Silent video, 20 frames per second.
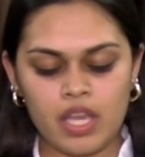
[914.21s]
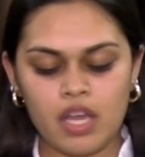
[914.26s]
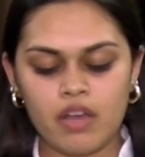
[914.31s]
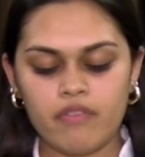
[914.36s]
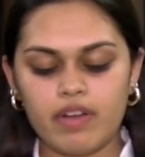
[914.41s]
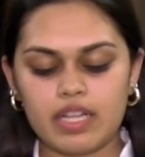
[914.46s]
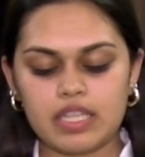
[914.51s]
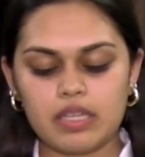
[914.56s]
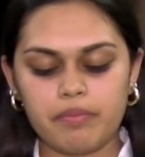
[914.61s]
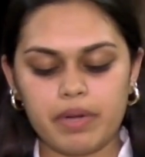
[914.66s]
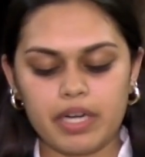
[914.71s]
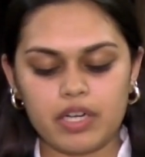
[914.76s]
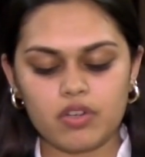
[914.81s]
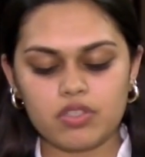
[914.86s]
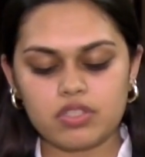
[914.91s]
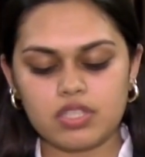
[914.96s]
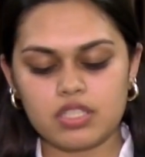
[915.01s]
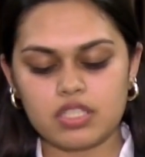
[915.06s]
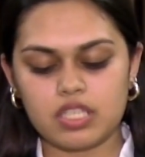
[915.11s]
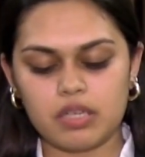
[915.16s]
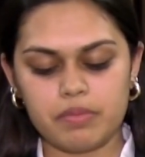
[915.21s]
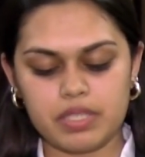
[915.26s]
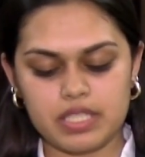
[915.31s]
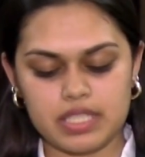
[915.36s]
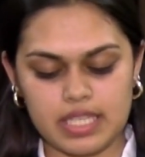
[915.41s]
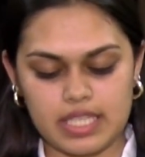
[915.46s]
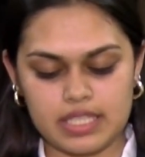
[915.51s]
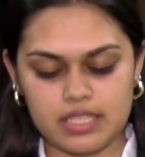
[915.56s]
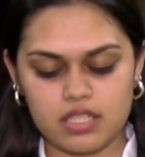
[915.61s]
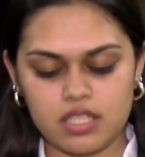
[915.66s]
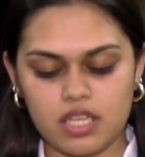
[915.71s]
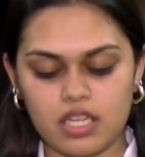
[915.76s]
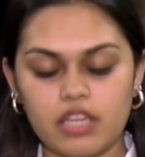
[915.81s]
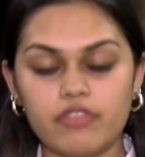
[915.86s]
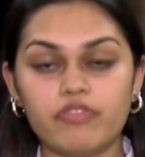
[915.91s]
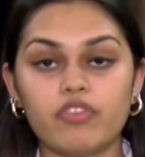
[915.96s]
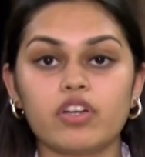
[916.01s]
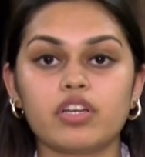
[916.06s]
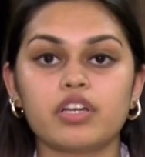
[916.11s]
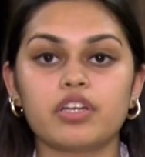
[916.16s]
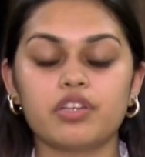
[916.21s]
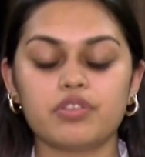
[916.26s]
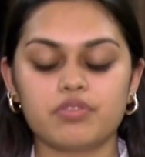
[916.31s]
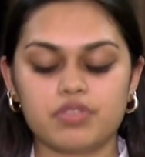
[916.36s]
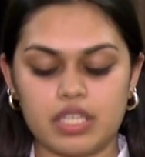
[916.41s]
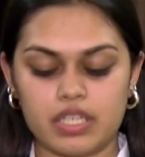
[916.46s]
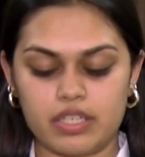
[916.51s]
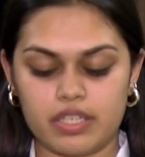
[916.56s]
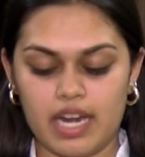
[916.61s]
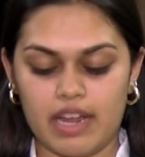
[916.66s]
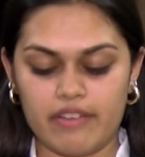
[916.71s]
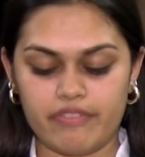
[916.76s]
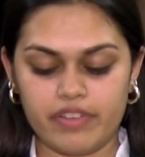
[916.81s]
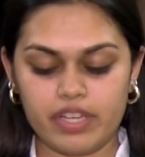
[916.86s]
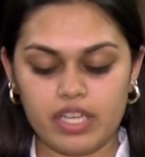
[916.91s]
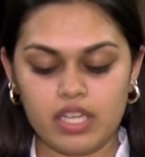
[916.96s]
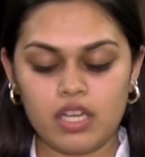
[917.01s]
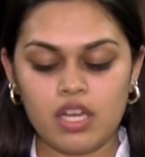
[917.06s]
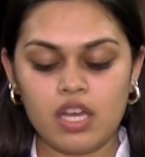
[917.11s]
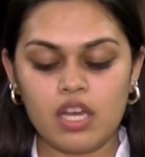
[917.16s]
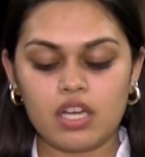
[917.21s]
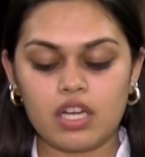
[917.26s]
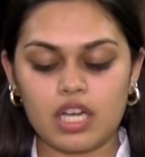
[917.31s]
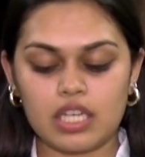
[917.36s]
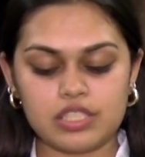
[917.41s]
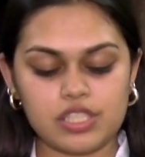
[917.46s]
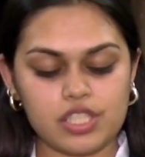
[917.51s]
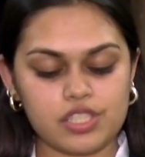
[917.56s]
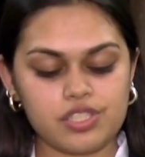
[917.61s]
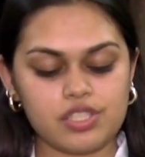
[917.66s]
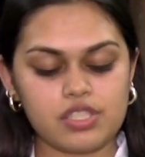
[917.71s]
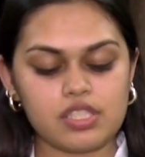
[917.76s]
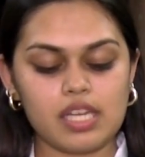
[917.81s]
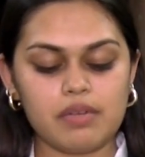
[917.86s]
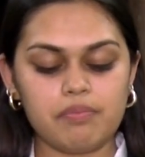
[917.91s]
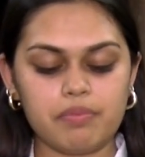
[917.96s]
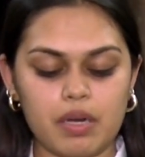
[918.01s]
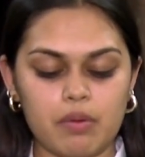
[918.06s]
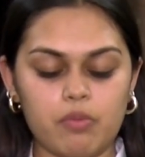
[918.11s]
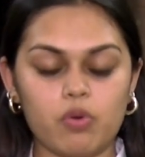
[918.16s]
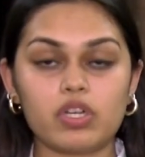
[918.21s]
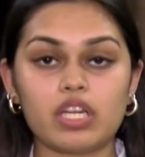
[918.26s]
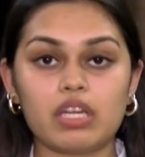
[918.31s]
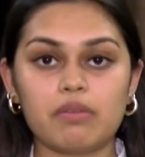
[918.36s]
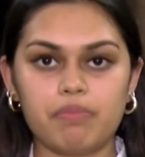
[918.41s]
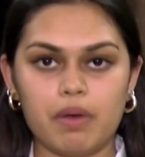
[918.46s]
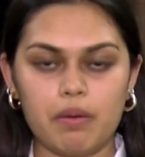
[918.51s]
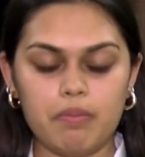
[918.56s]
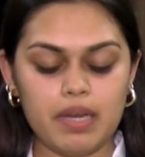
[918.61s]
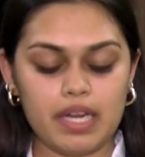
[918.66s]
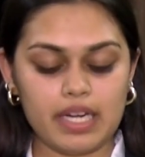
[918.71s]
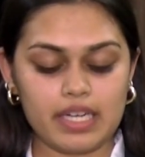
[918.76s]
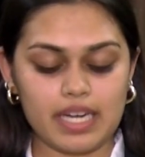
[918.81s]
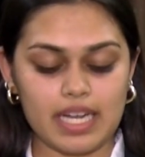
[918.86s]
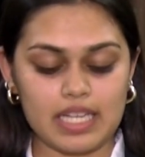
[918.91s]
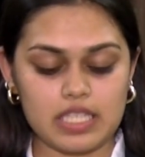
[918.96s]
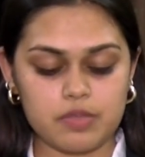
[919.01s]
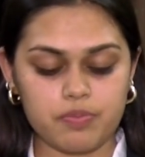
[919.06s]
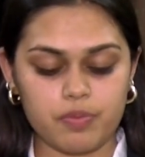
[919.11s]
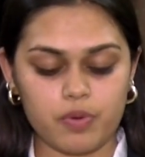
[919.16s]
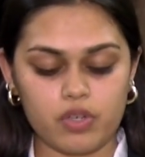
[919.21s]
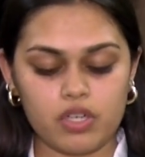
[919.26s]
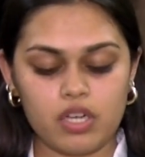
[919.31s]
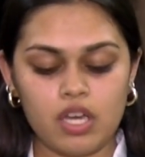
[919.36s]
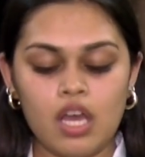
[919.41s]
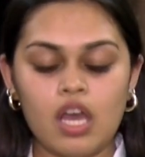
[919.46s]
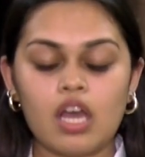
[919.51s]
While the metro system is necessary for reducing traffic, congestions and promoting public transport,